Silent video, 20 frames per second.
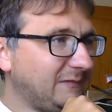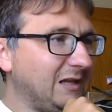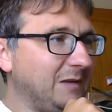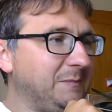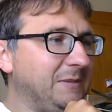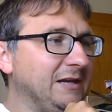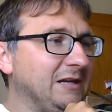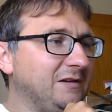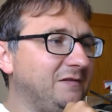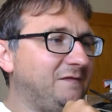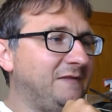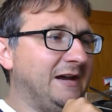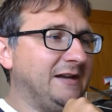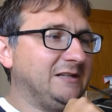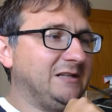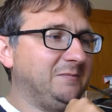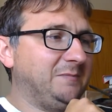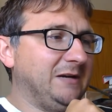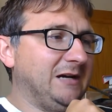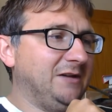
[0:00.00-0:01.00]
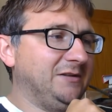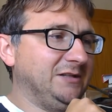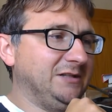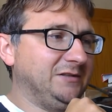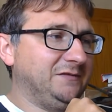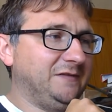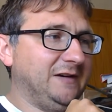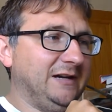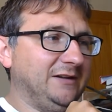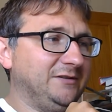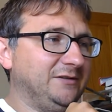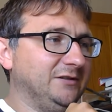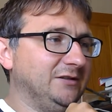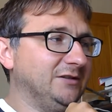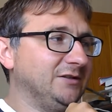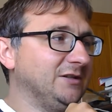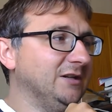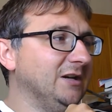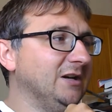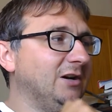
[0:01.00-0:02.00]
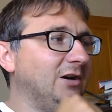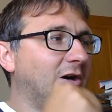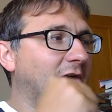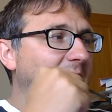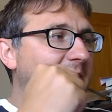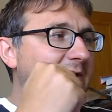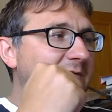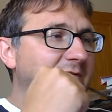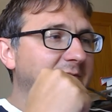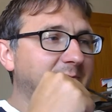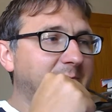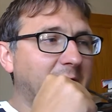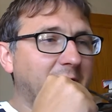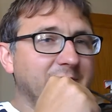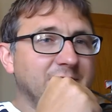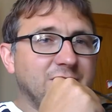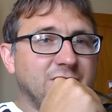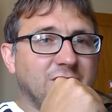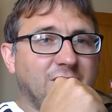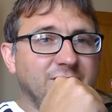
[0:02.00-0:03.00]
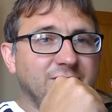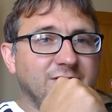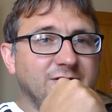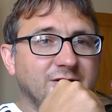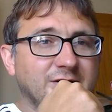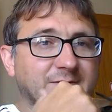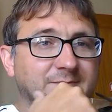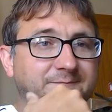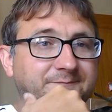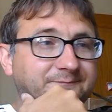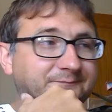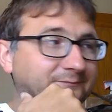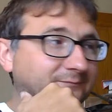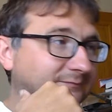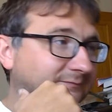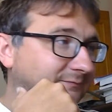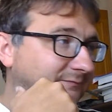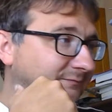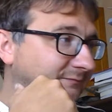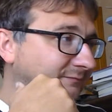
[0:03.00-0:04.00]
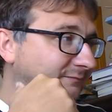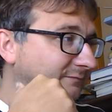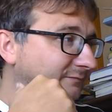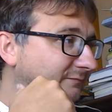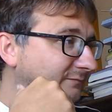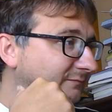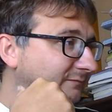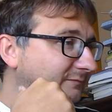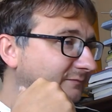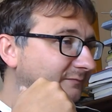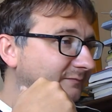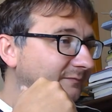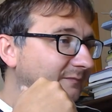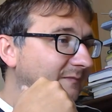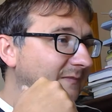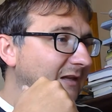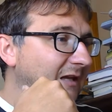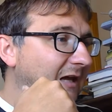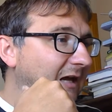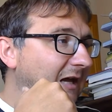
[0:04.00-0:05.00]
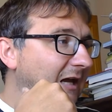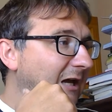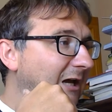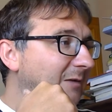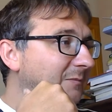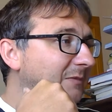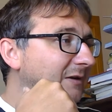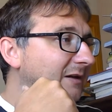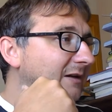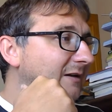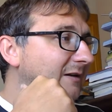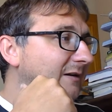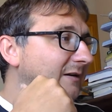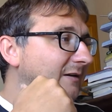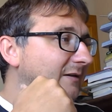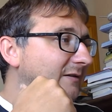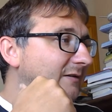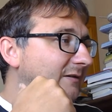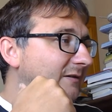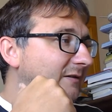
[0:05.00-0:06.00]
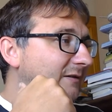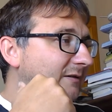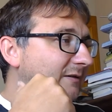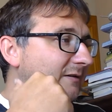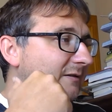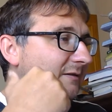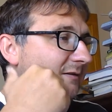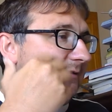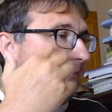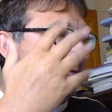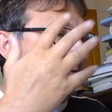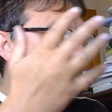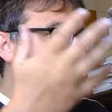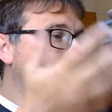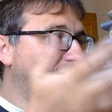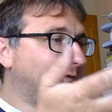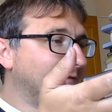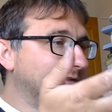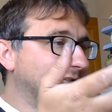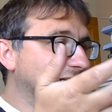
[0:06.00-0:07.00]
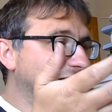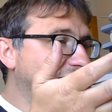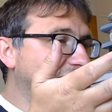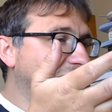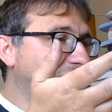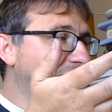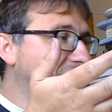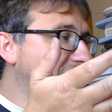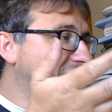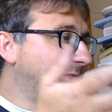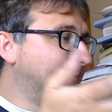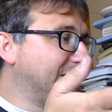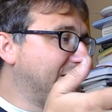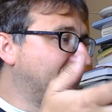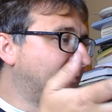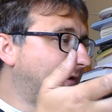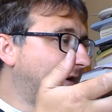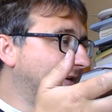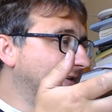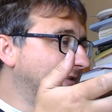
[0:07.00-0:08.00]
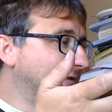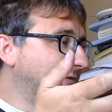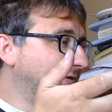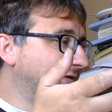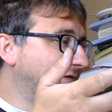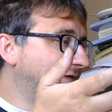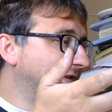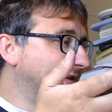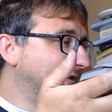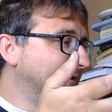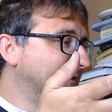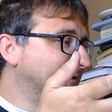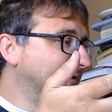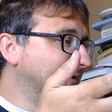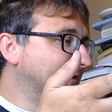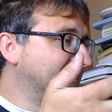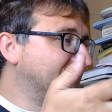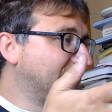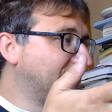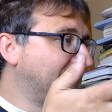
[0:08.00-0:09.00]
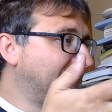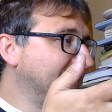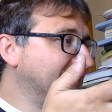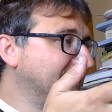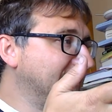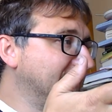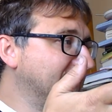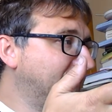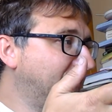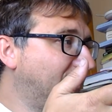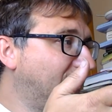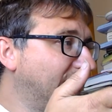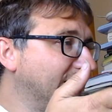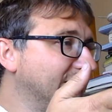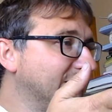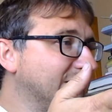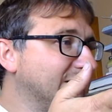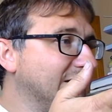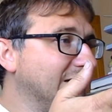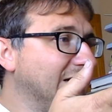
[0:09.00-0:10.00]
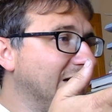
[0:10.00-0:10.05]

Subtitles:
being affected by these factors, or even Boris Johnson? You know, obviously he's dealing with this big crisis, which fits into this crisis point.